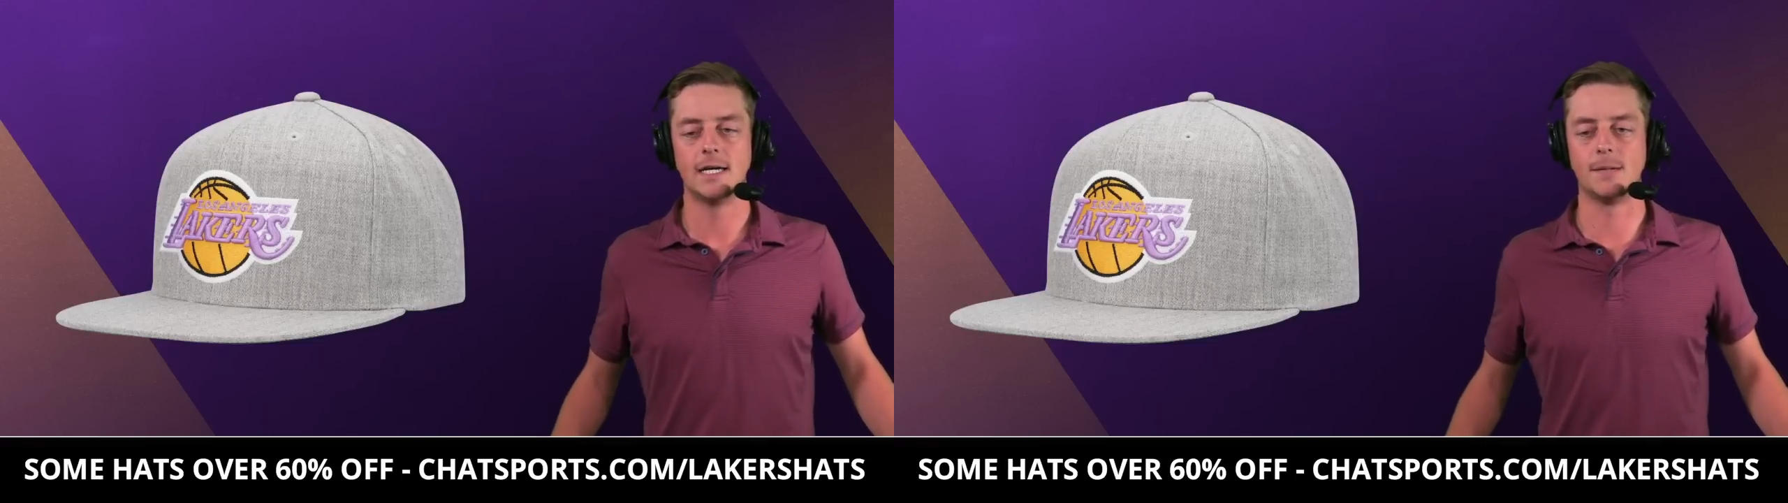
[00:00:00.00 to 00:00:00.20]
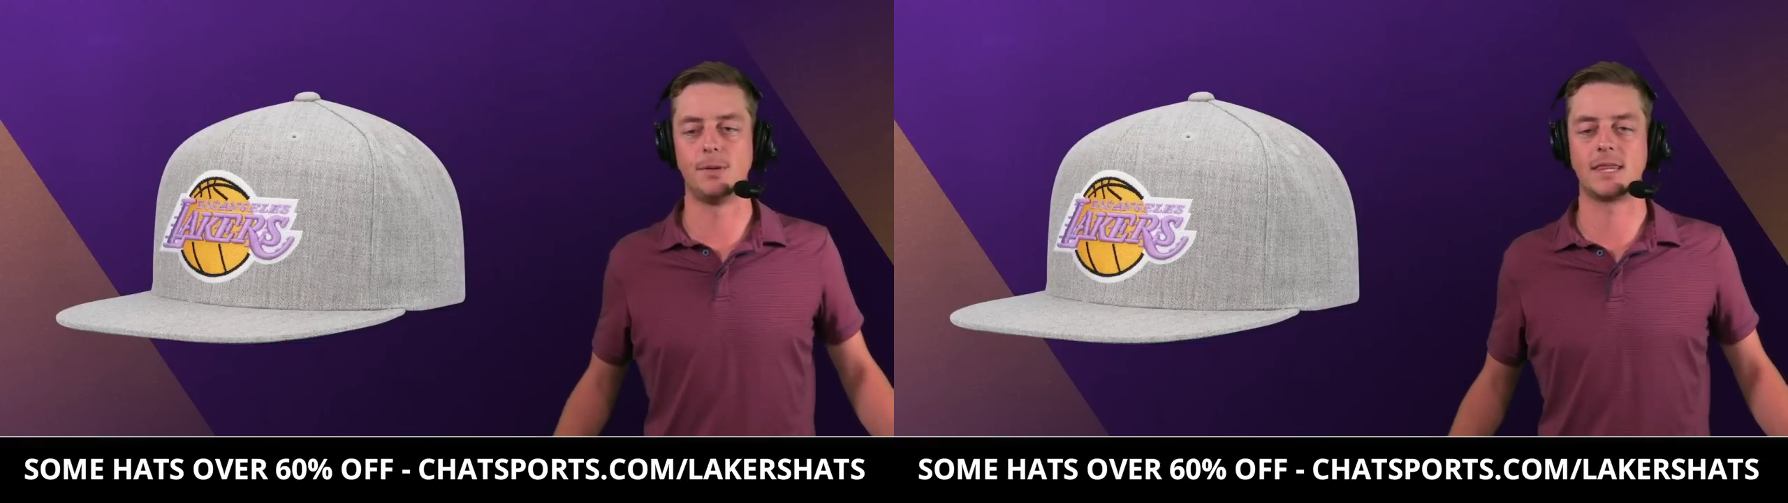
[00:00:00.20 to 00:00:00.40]

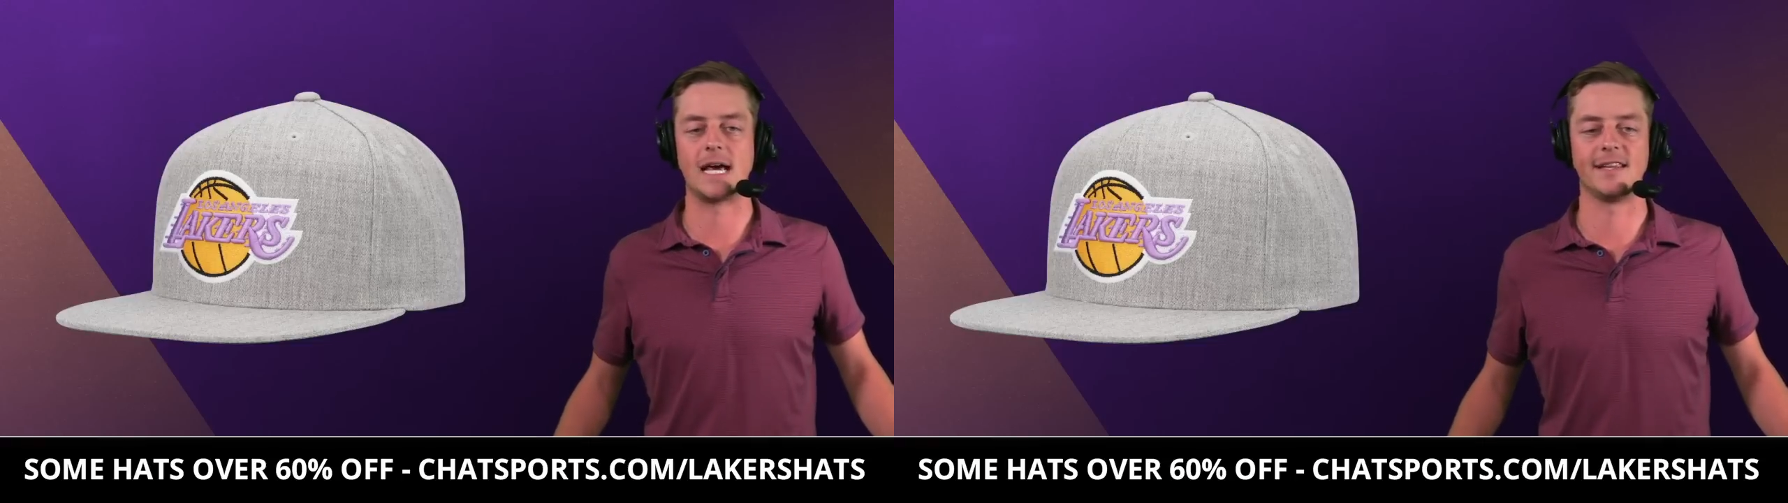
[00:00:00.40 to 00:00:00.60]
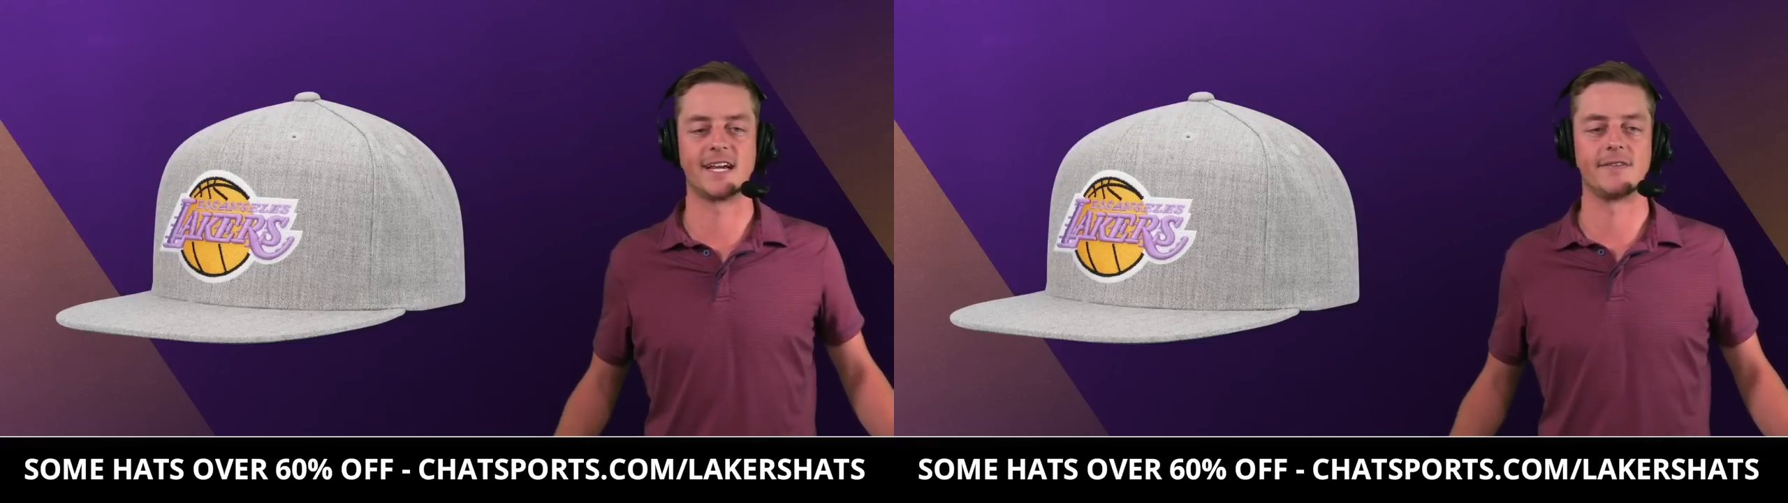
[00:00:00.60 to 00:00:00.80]
I'll put
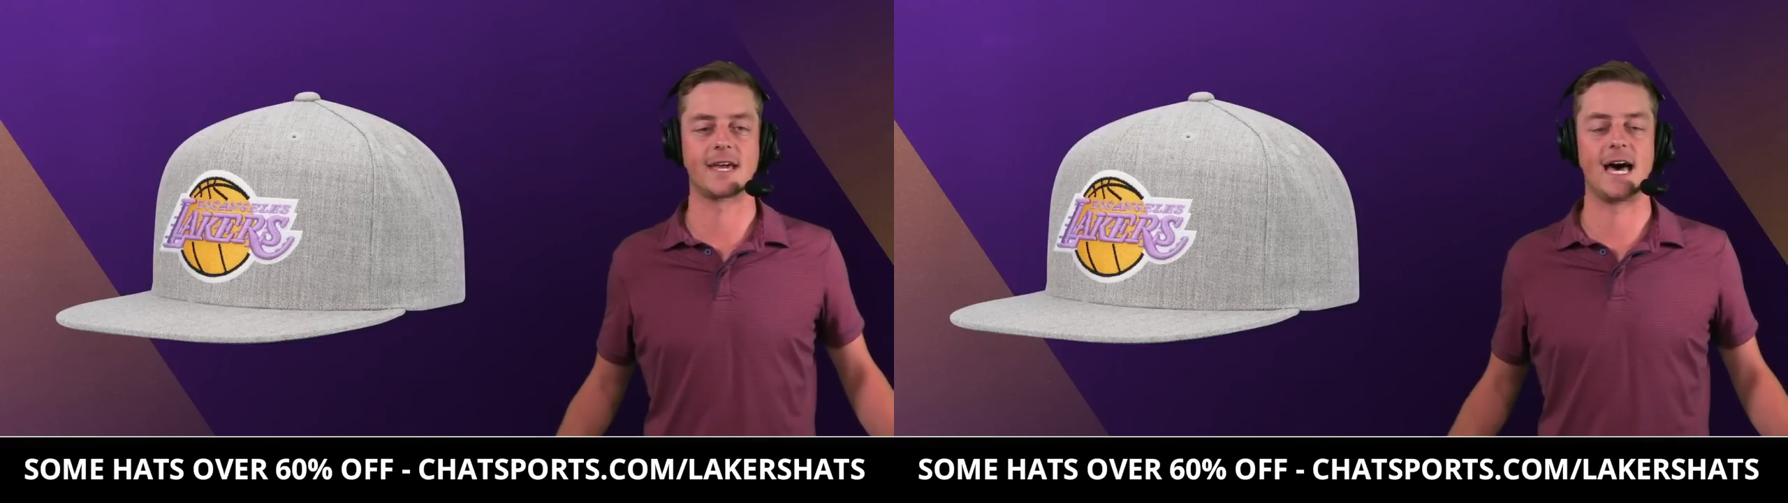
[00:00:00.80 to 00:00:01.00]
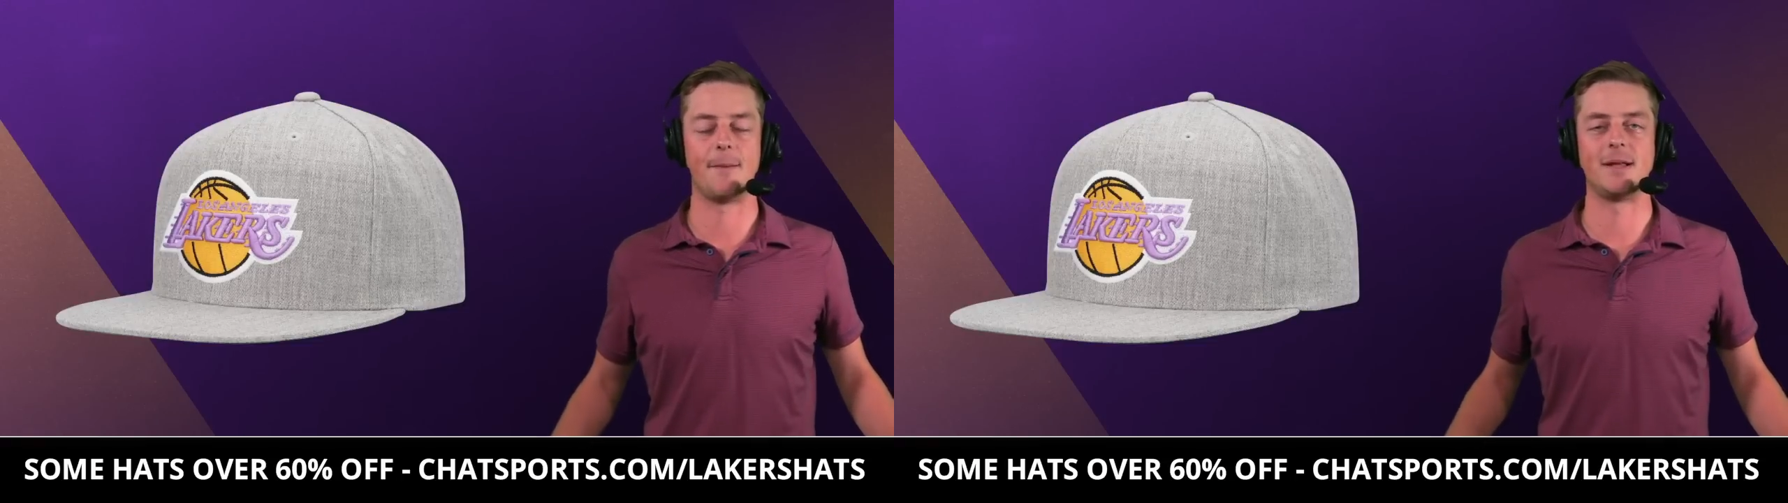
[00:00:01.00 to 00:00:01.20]
that link in the
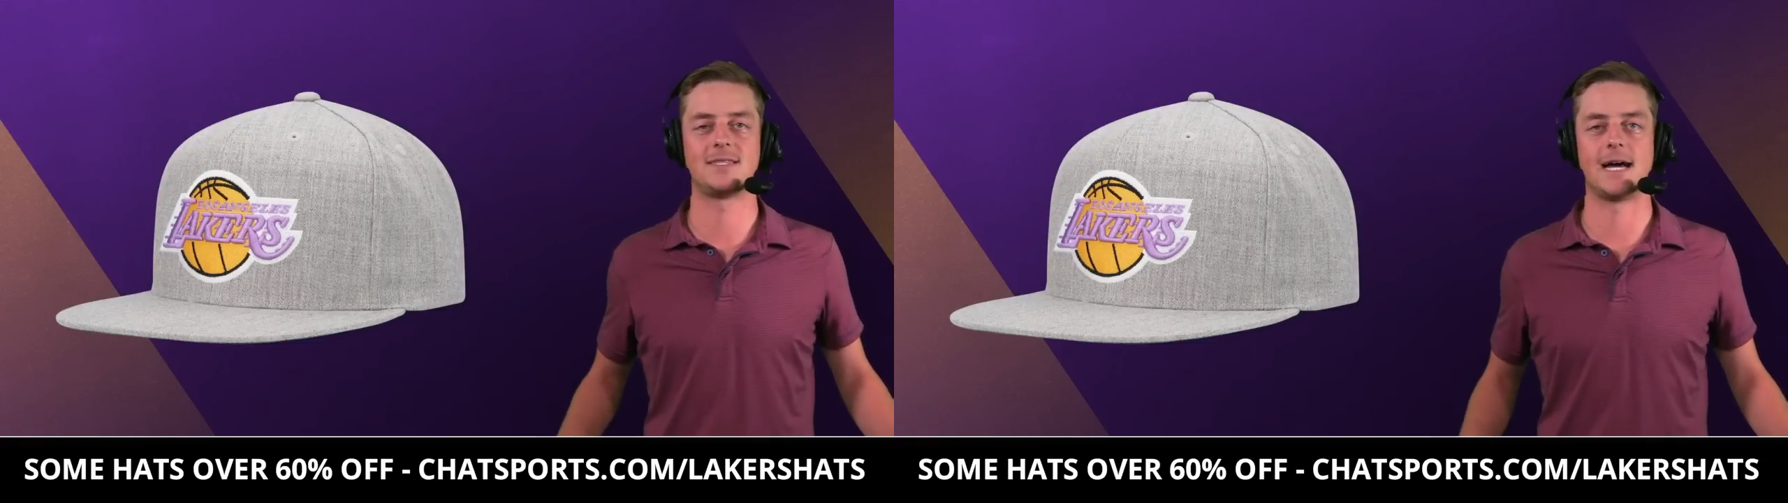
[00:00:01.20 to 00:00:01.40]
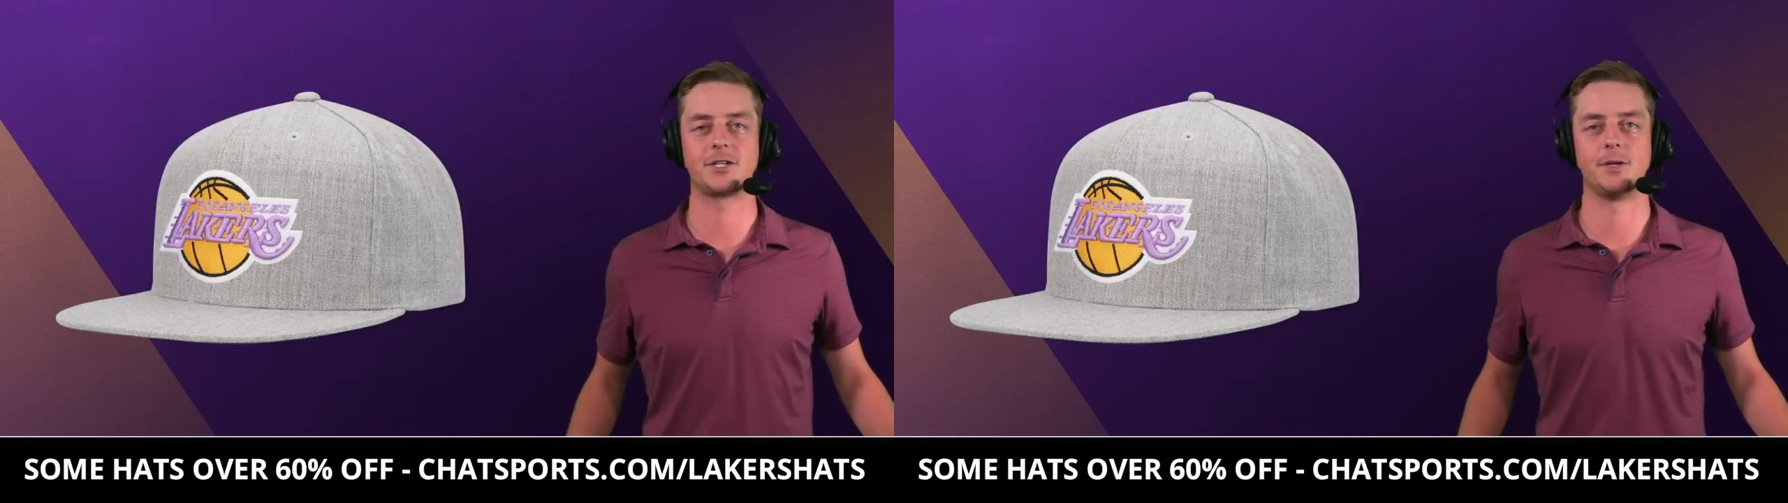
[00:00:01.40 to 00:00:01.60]
comment
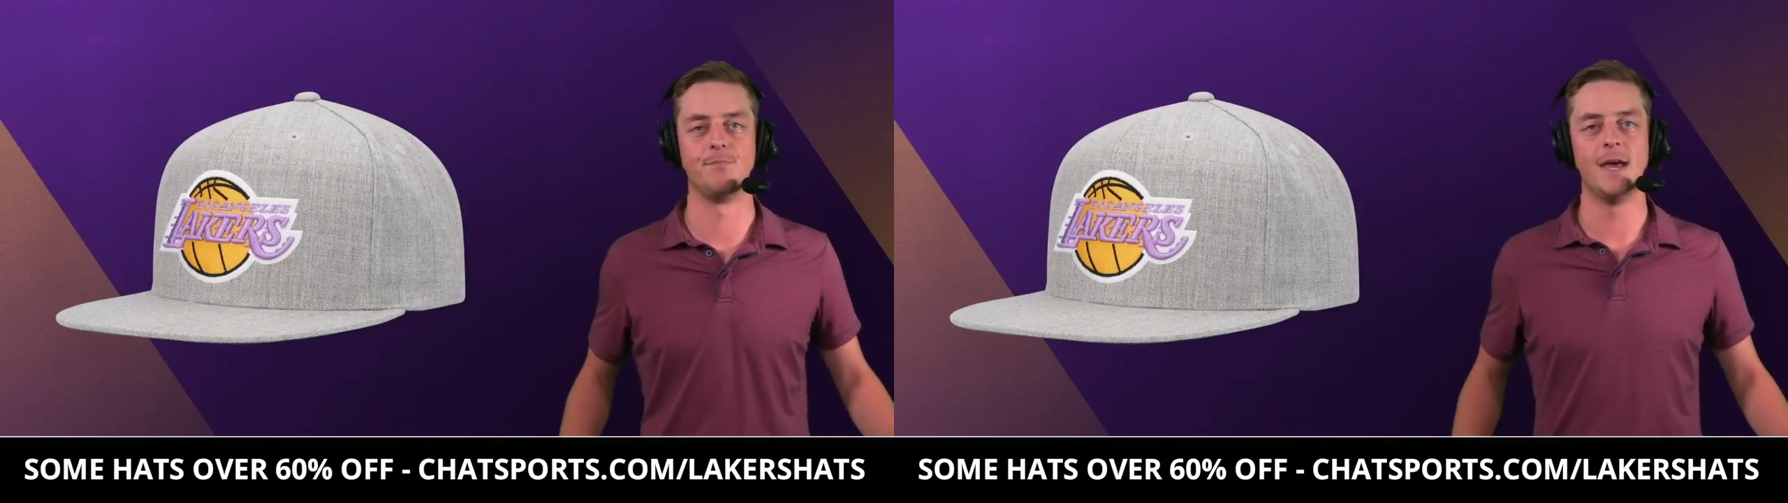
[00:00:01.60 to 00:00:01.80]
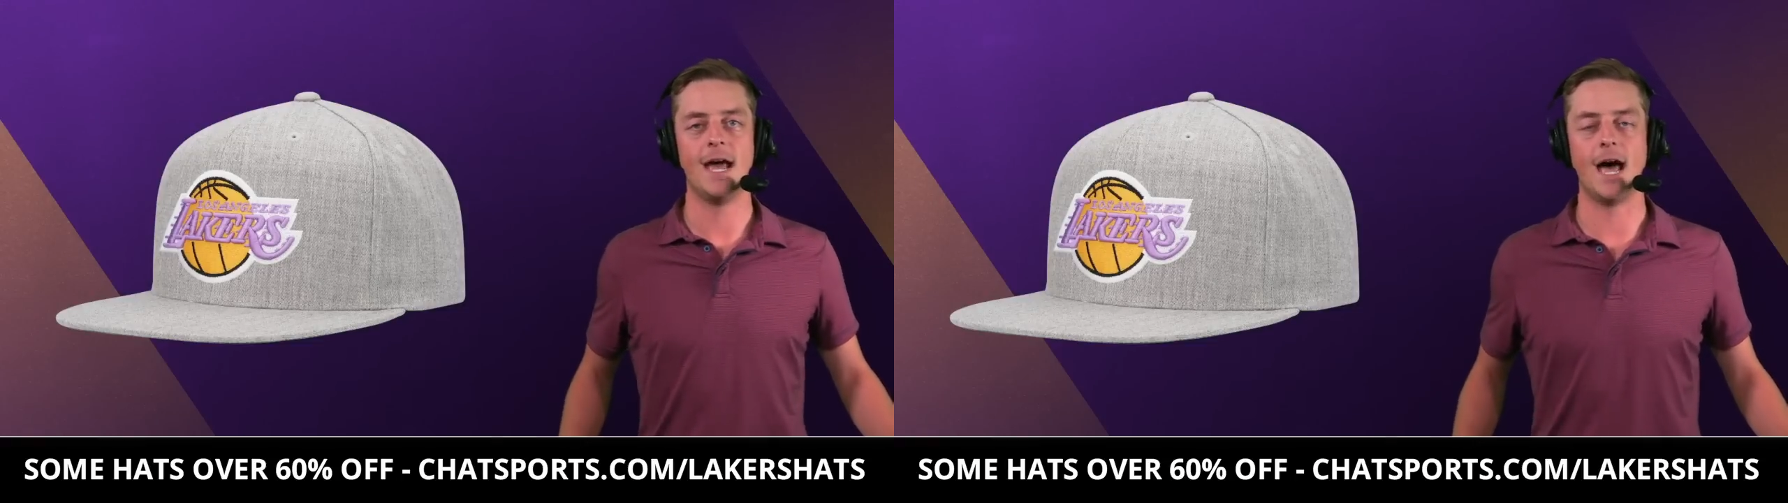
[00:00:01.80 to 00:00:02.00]
section